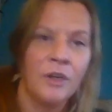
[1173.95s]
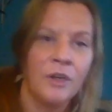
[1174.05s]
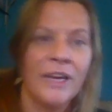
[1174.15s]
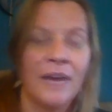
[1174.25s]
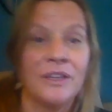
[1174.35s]

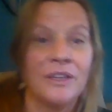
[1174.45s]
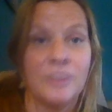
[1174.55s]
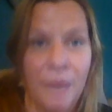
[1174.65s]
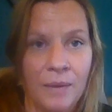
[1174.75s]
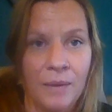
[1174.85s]
Going out
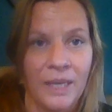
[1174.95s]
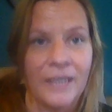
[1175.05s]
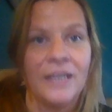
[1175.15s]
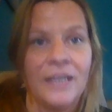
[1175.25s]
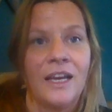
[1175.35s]
into
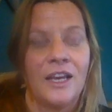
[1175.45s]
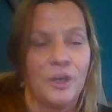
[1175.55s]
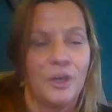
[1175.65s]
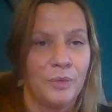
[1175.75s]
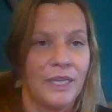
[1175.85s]
public,
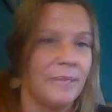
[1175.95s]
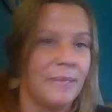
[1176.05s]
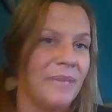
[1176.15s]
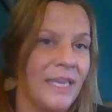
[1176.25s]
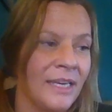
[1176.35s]
you know,
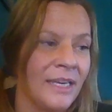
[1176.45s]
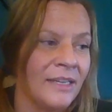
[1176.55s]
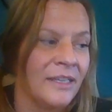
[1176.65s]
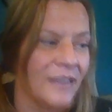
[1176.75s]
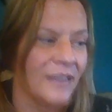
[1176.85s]
really
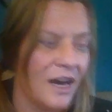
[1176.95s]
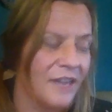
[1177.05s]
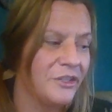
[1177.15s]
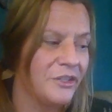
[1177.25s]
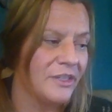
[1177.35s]
being
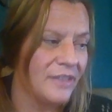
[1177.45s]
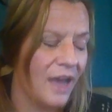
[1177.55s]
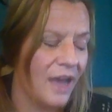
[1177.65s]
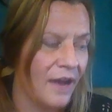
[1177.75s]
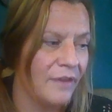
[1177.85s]

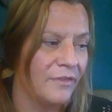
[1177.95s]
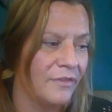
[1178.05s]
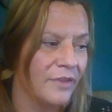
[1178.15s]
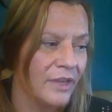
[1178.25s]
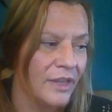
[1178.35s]
conscious
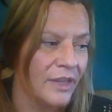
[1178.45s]
of